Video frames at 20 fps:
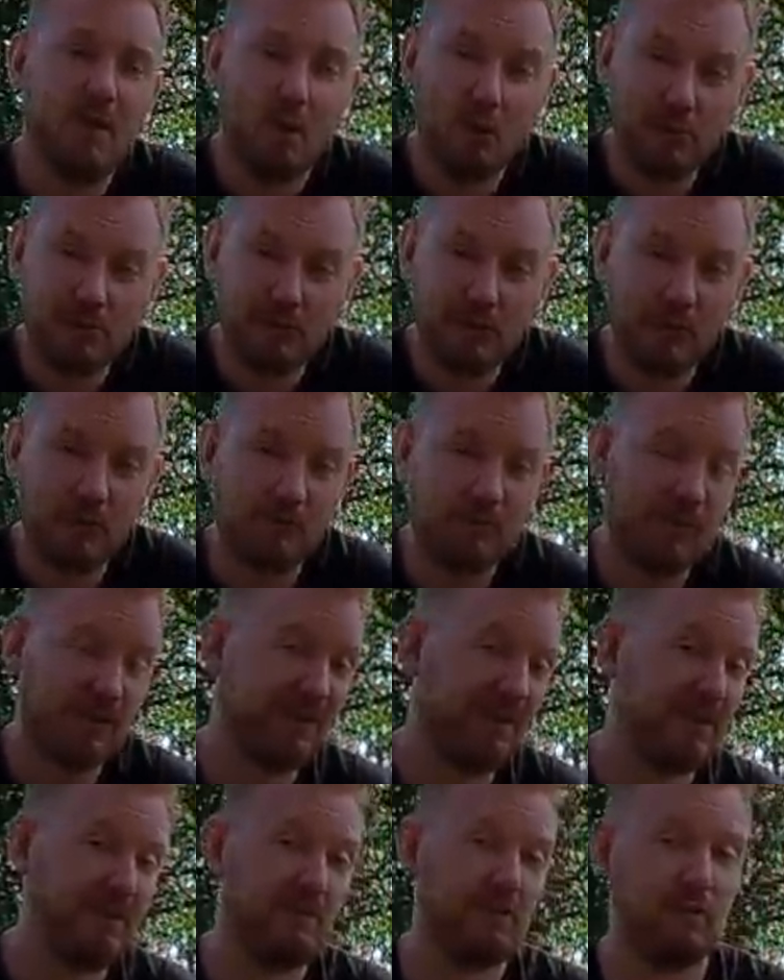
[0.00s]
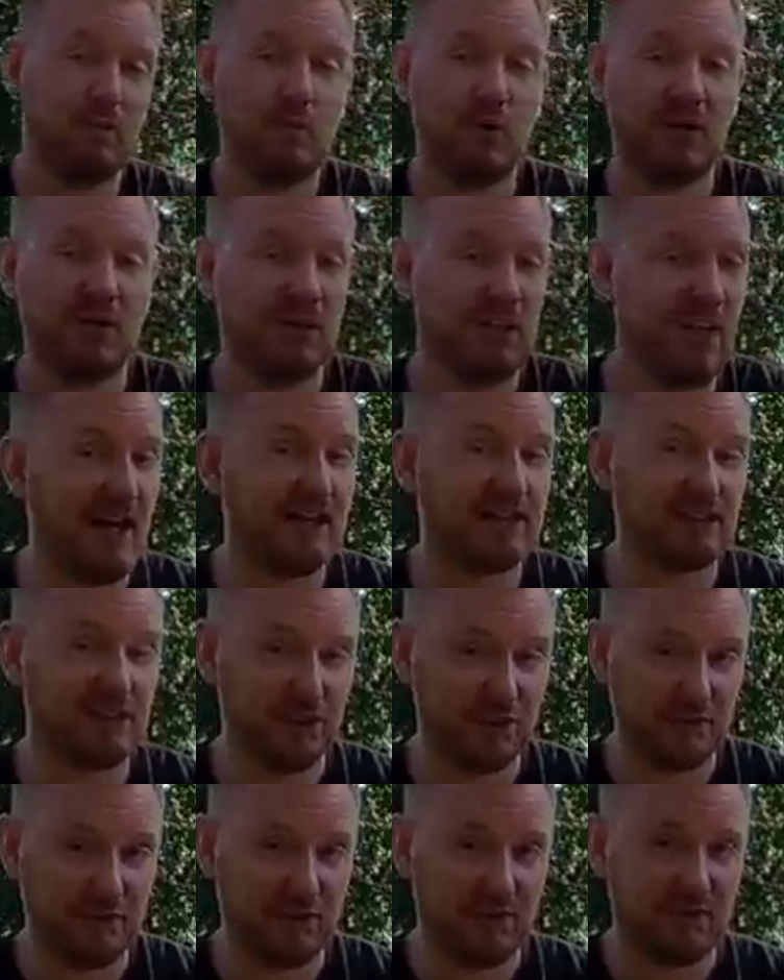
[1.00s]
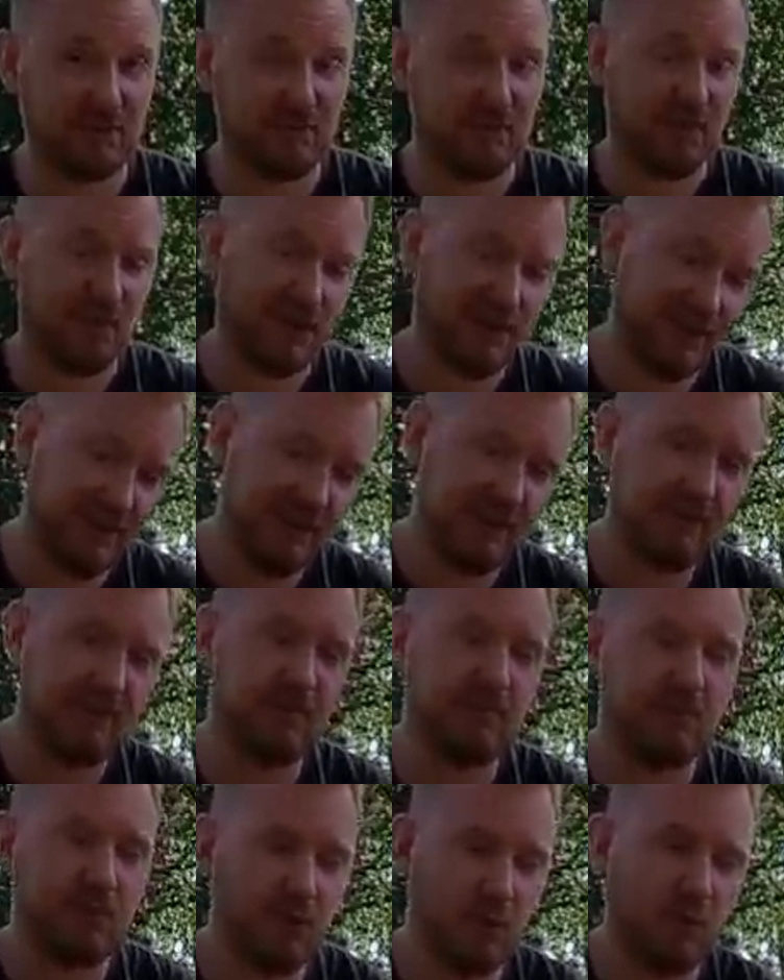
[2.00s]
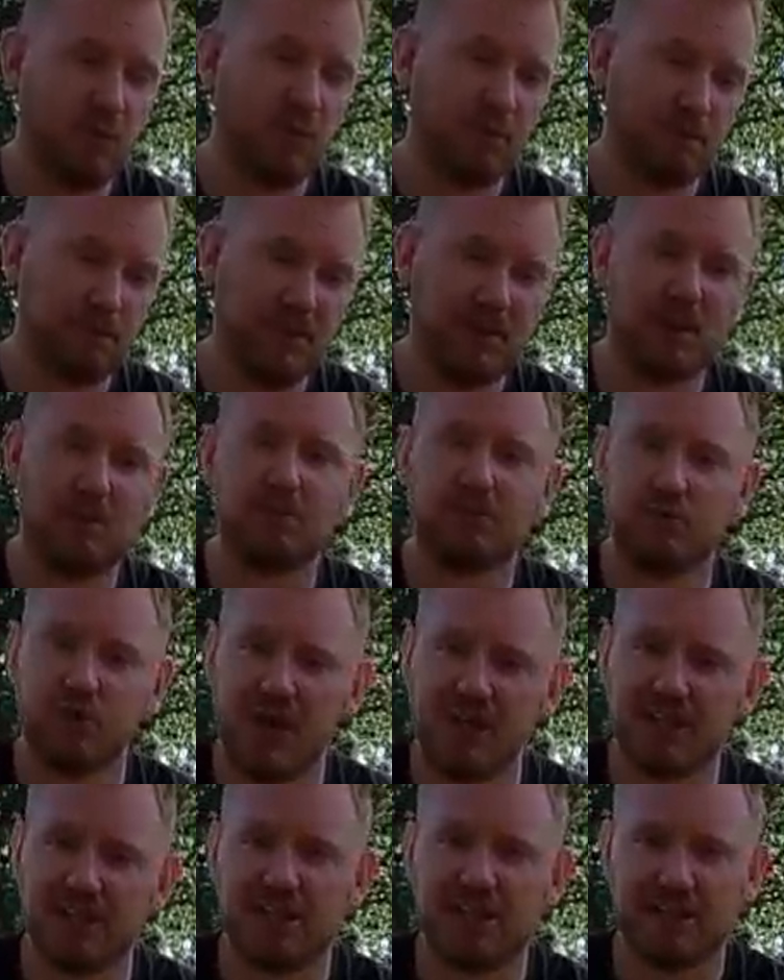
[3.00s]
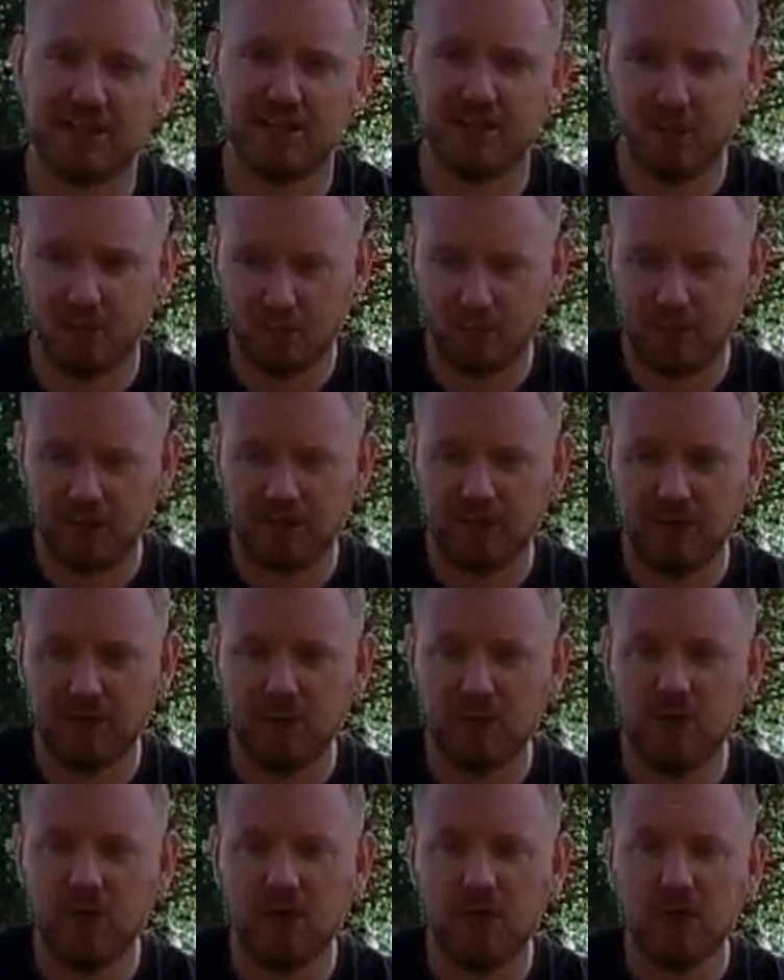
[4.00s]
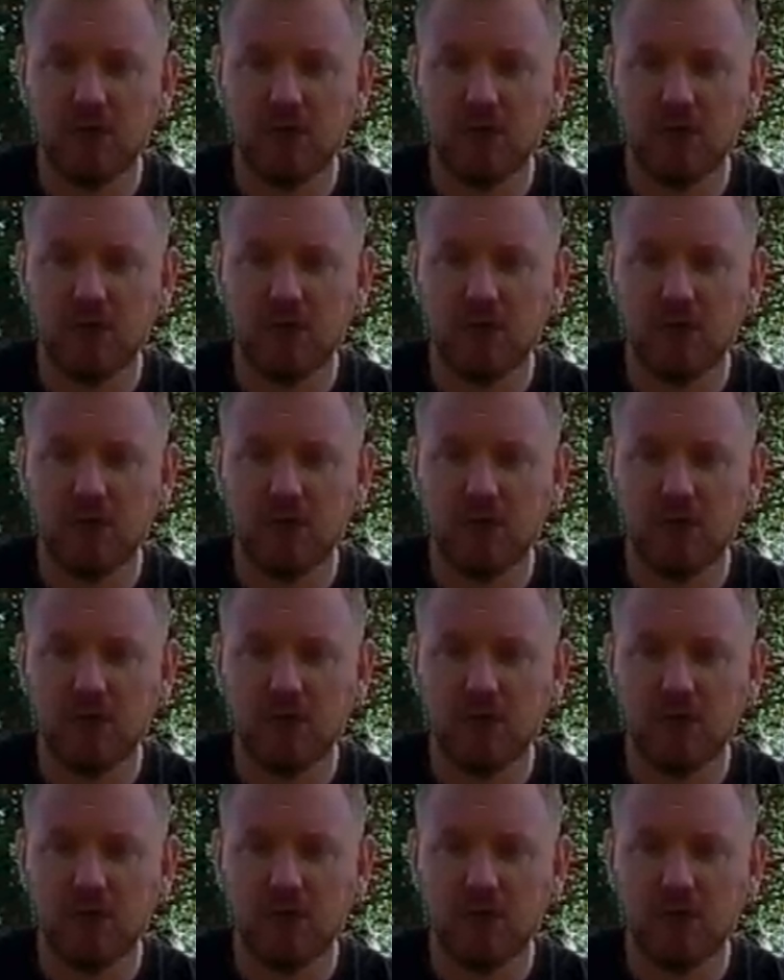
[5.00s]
Also, they didn't do any gash service, so they didn't go and pick up trash like they normally do.